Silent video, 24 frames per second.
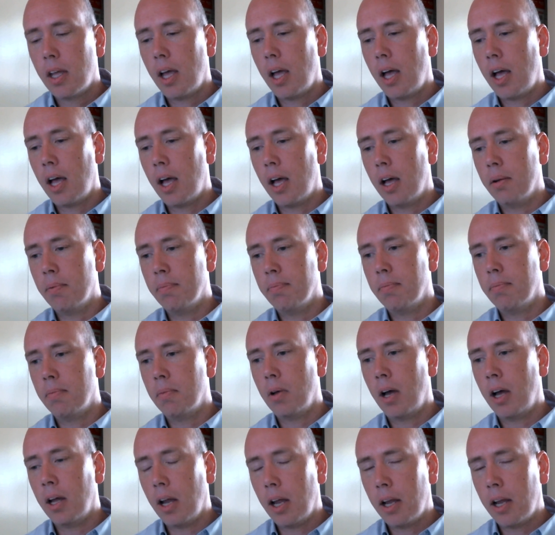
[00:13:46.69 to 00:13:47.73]

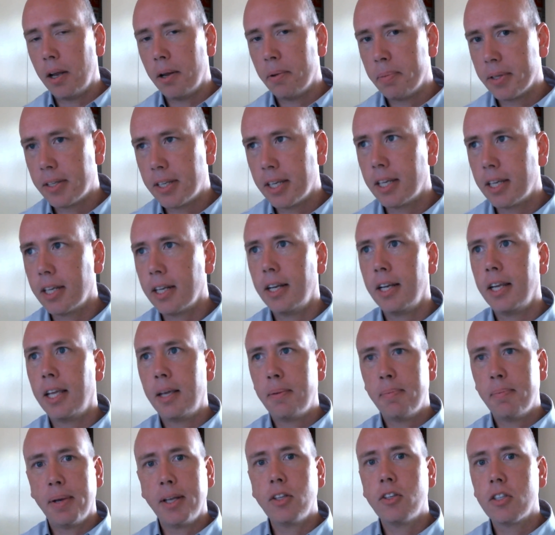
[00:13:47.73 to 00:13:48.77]
And particularly, he
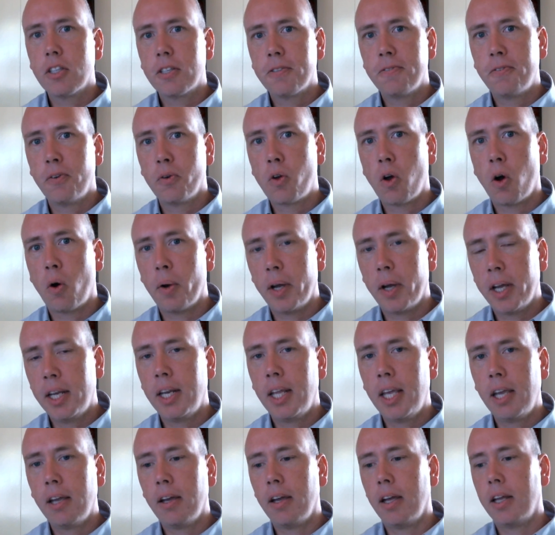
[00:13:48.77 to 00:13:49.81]
mentions Foucault in
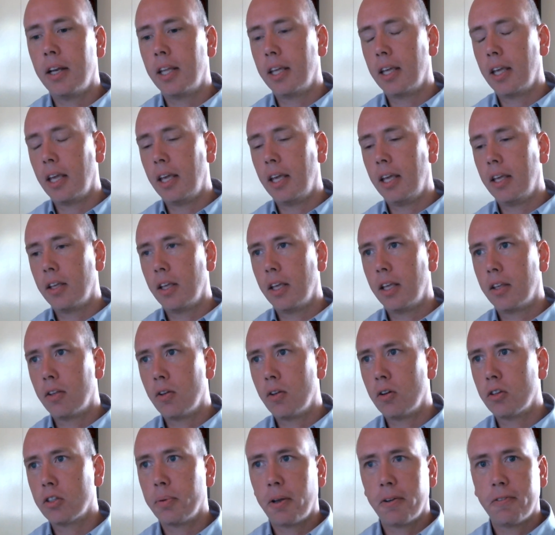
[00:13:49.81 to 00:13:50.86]
here, and he
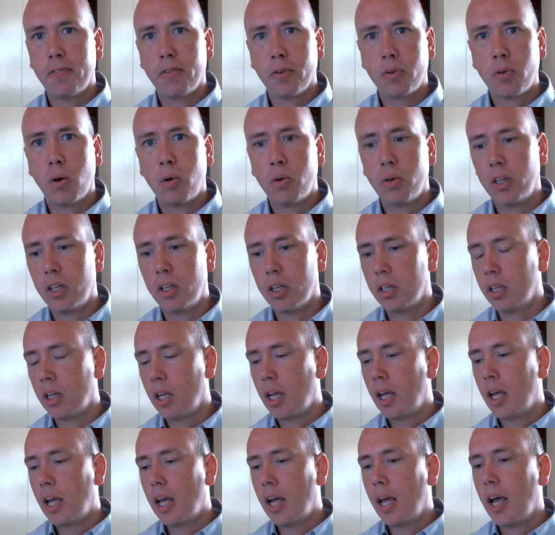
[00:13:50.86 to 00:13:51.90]
talks about a Foucauldian
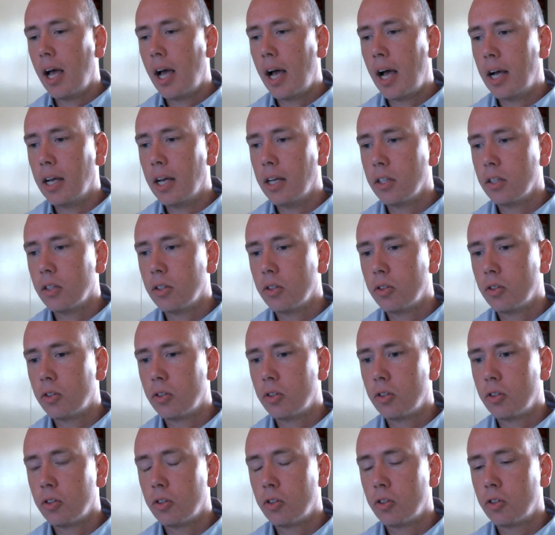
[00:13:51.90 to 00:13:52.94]

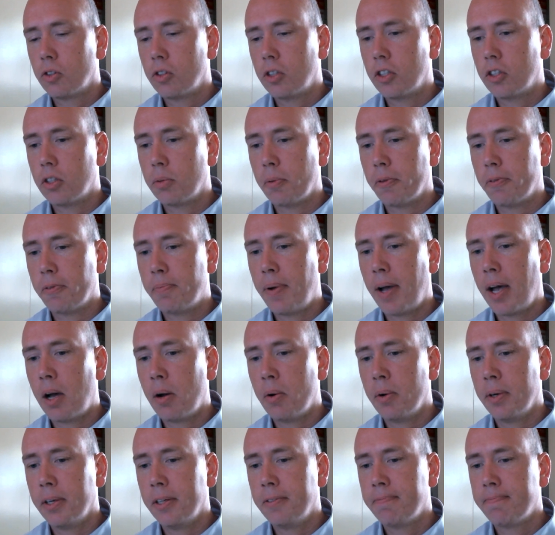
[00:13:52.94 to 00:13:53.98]
system of
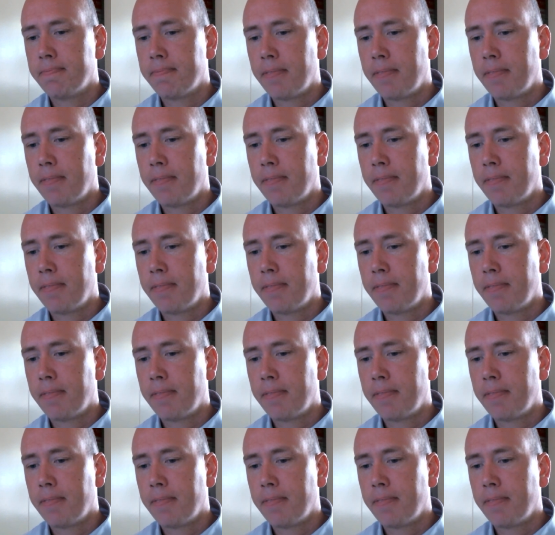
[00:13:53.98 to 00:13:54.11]
power.